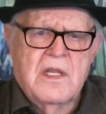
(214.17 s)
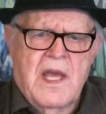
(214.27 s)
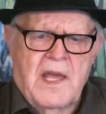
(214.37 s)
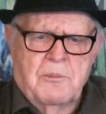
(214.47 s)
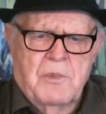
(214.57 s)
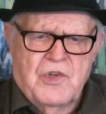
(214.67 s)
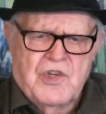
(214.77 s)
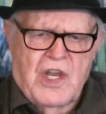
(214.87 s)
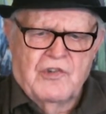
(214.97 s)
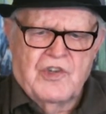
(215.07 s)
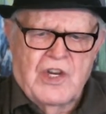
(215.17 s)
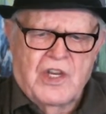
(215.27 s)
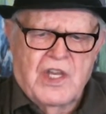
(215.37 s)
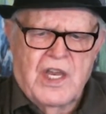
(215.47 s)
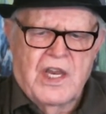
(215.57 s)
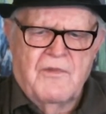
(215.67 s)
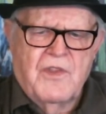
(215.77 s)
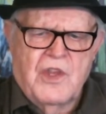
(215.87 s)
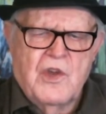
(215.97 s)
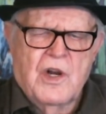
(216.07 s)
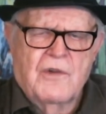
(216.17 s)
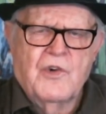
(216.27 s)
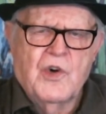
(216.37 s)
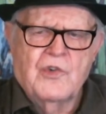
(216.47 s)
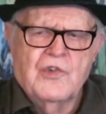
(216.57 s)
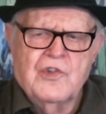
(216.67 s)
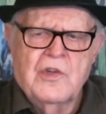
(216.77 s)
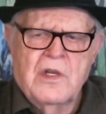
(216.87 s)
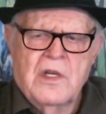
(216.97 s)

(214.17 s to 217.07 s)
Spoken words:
and majestic King of the universe,